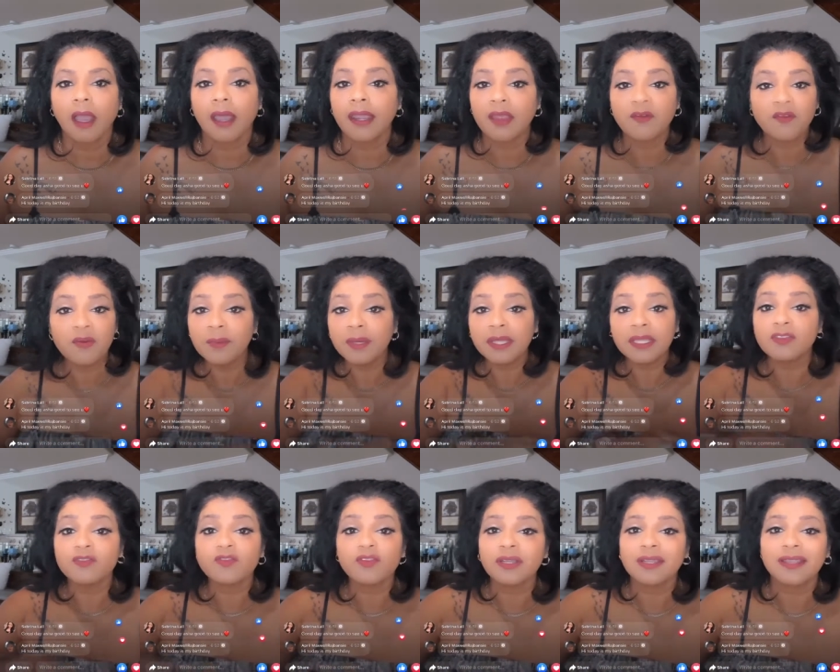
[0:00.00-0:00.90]
And everybody
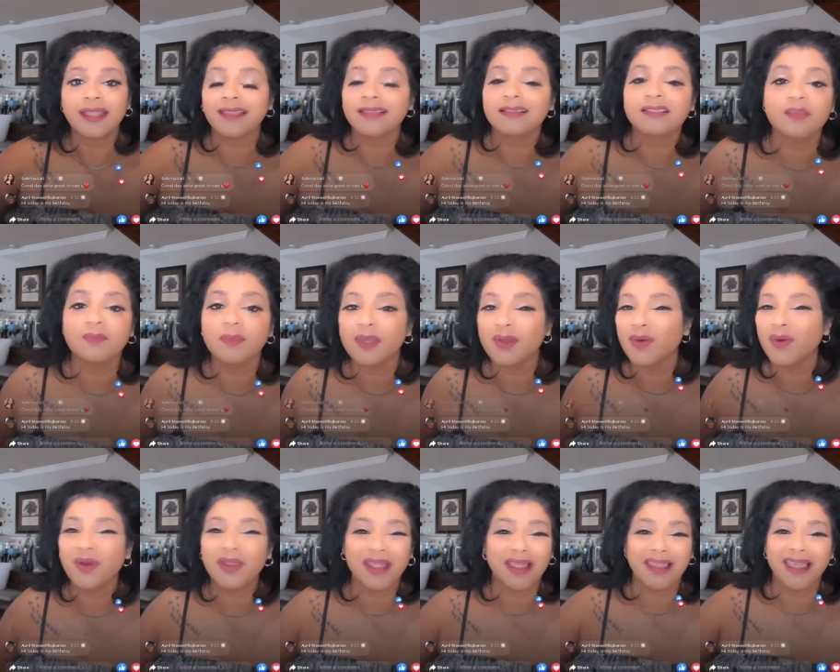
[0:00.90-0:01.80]
in Trinidad and
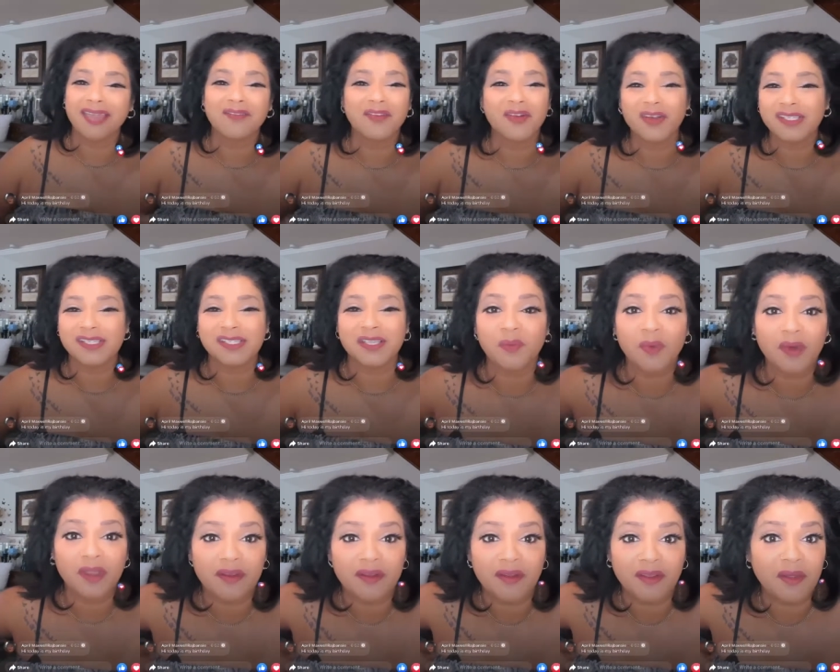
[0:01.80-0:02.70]
Tobago on a live cussing
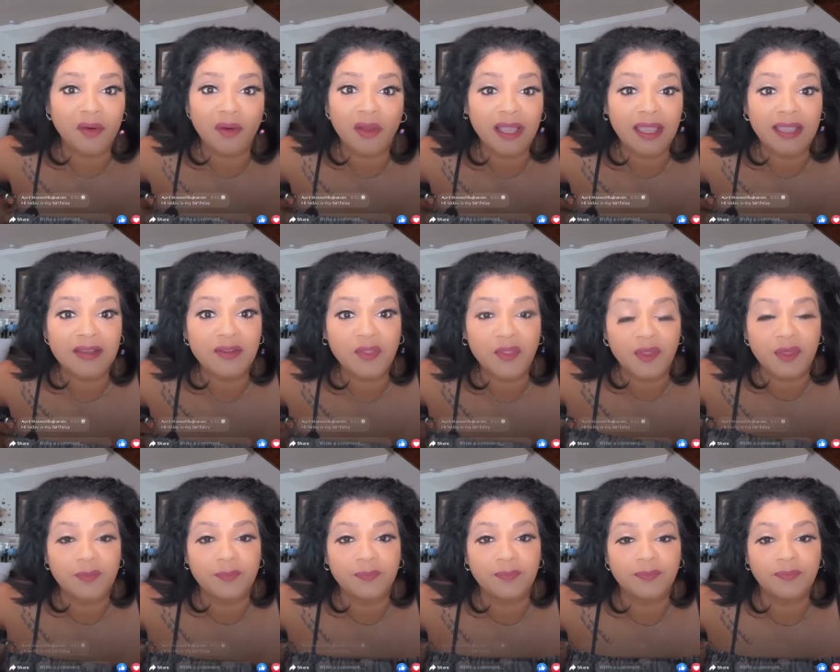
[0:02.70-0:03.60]
one another, all kind of
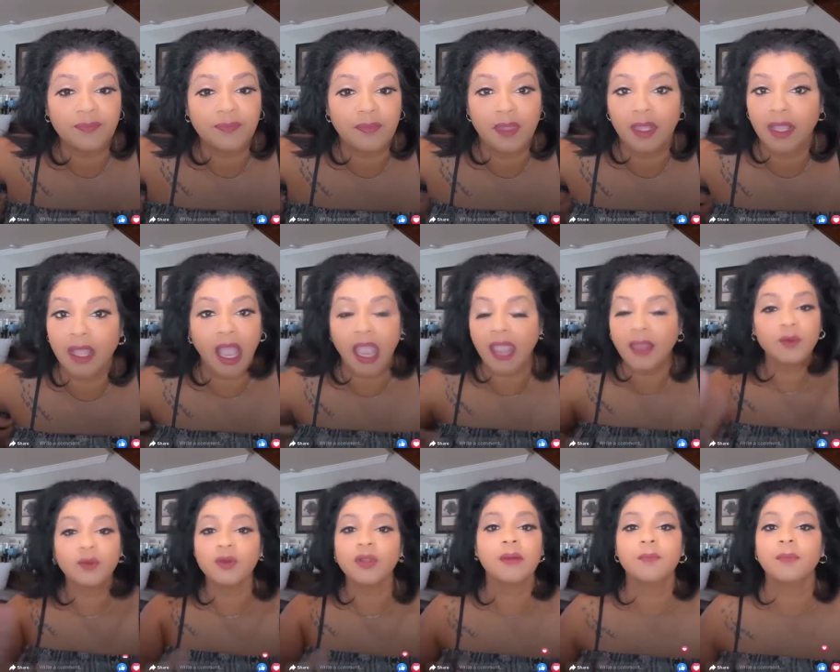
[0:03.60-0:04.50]
thing. I
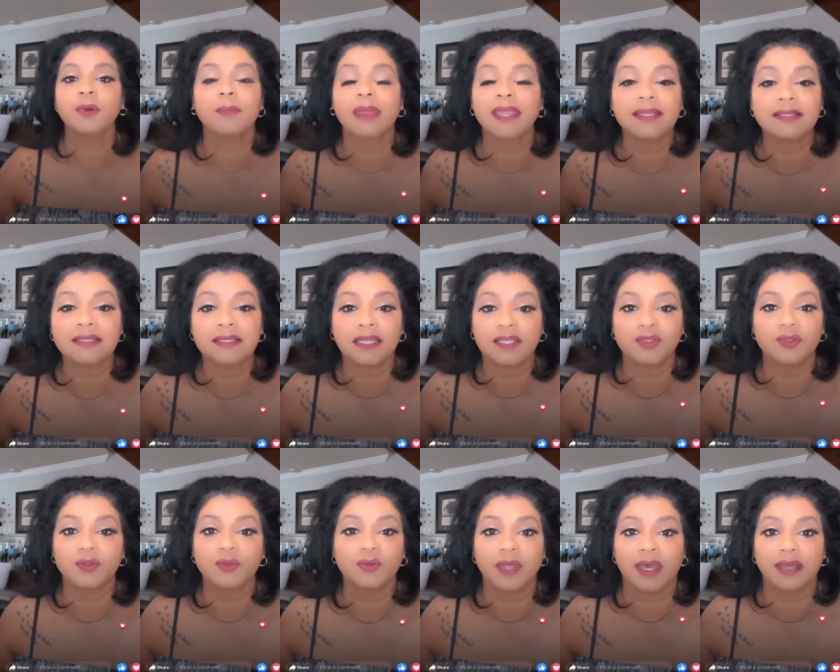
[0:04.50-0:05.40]
don't come on my internet
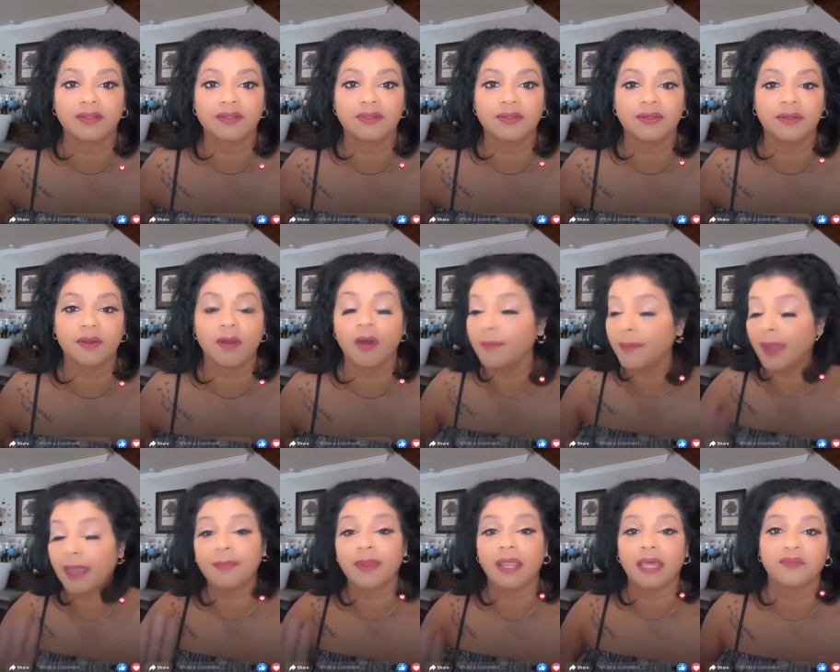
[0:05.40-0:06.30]
to do that on
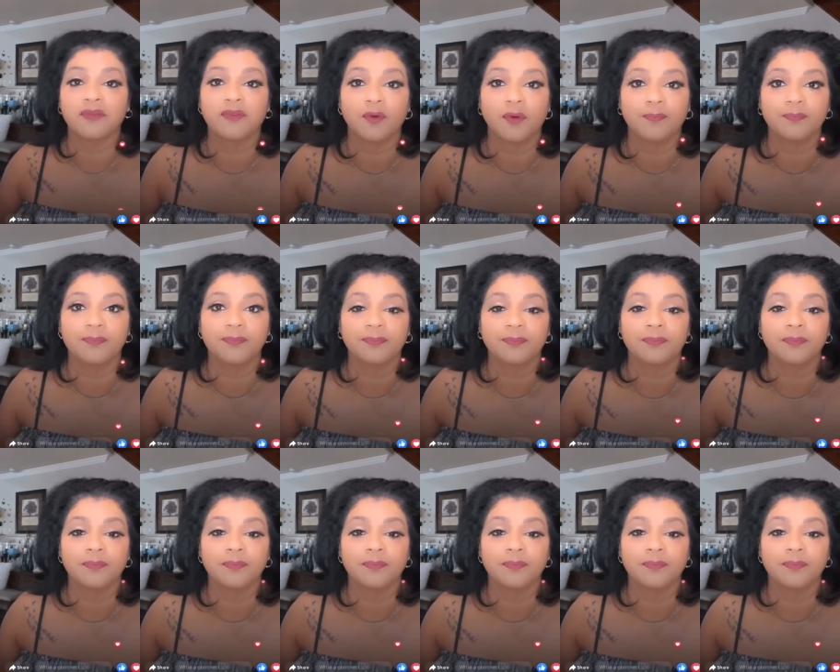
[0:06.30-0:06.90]
my platform.